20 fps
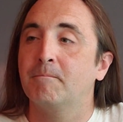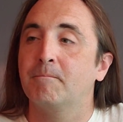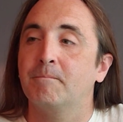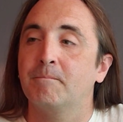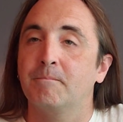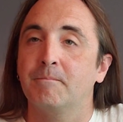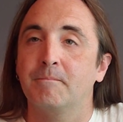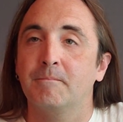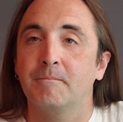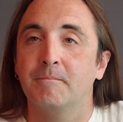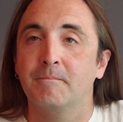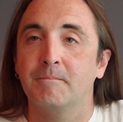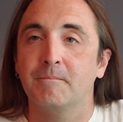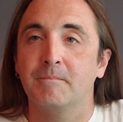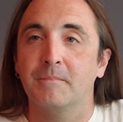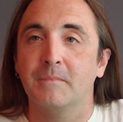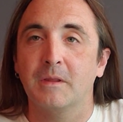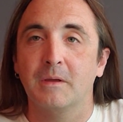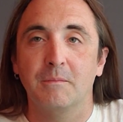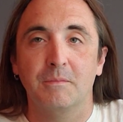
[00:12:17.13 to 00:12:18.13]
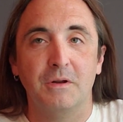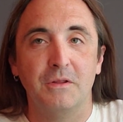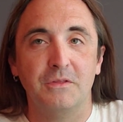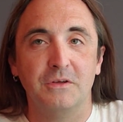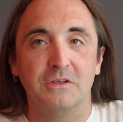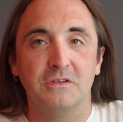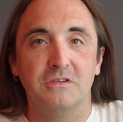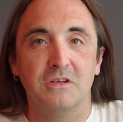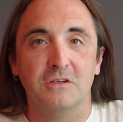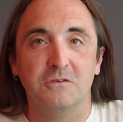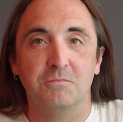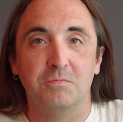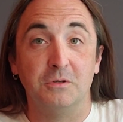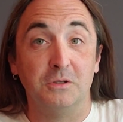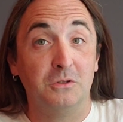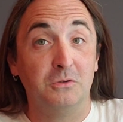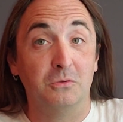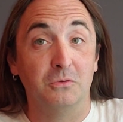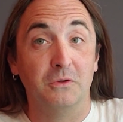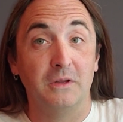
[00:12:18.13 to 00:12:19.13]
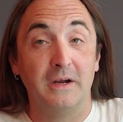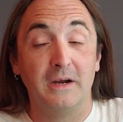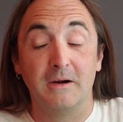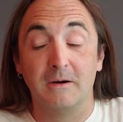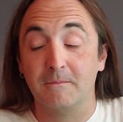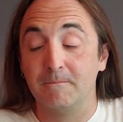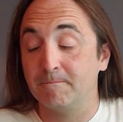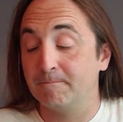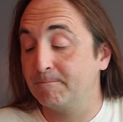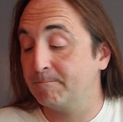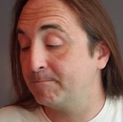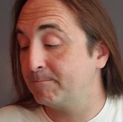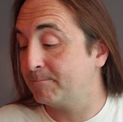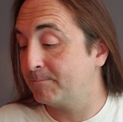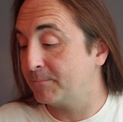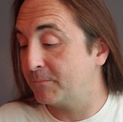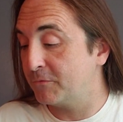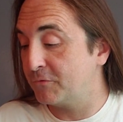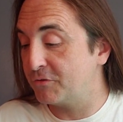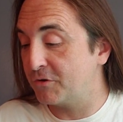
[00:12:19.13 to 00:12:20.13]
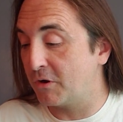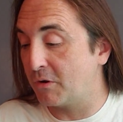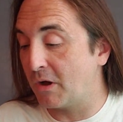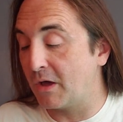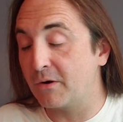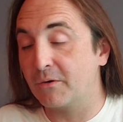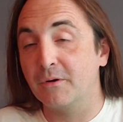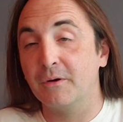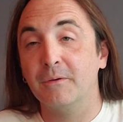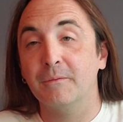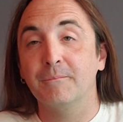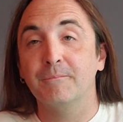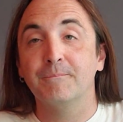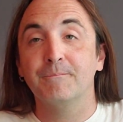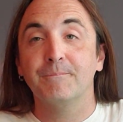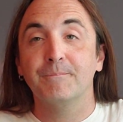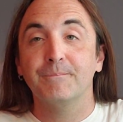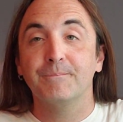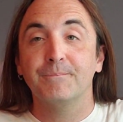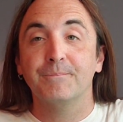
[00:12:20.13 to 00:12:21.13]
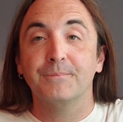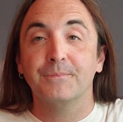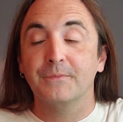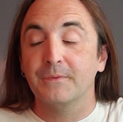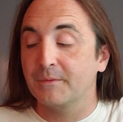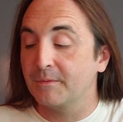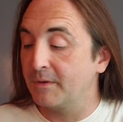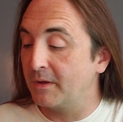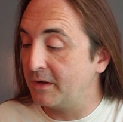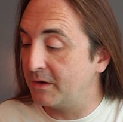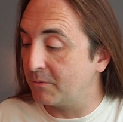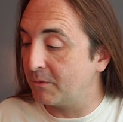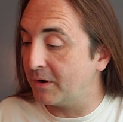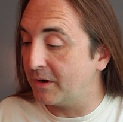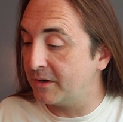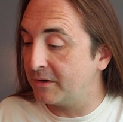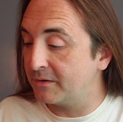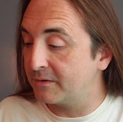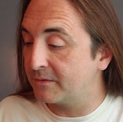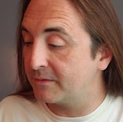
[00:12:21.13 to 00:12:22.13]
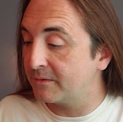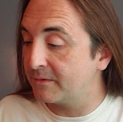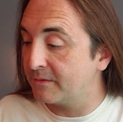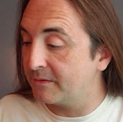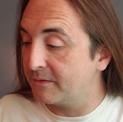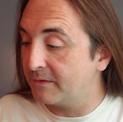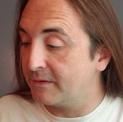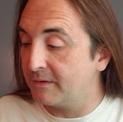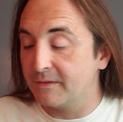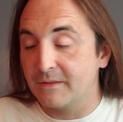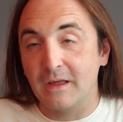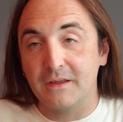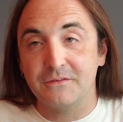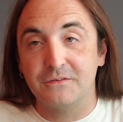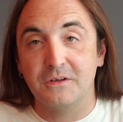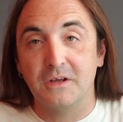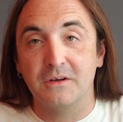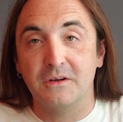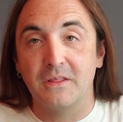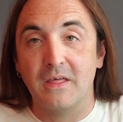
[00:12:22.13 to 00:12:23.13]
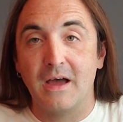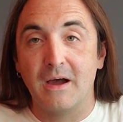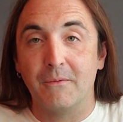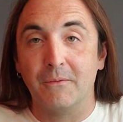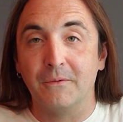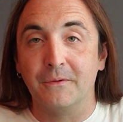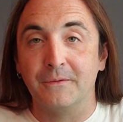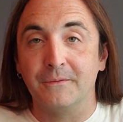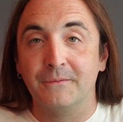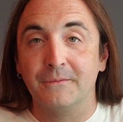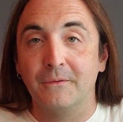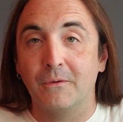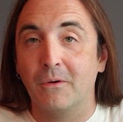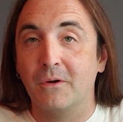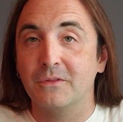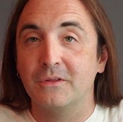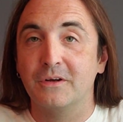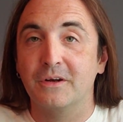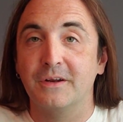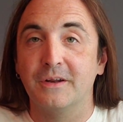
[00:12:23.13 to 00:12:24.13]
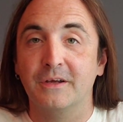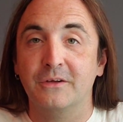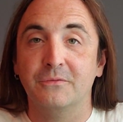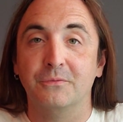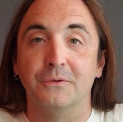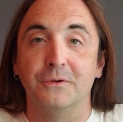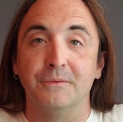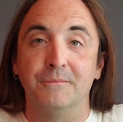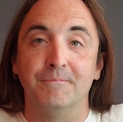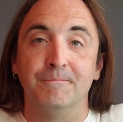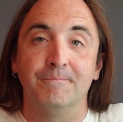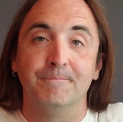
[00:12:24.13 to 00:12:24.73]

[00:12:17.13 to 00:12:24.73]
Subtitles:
But I think it sounds pretty cool there. So I don't know. Anyway, that's the end of that one. On to the next one.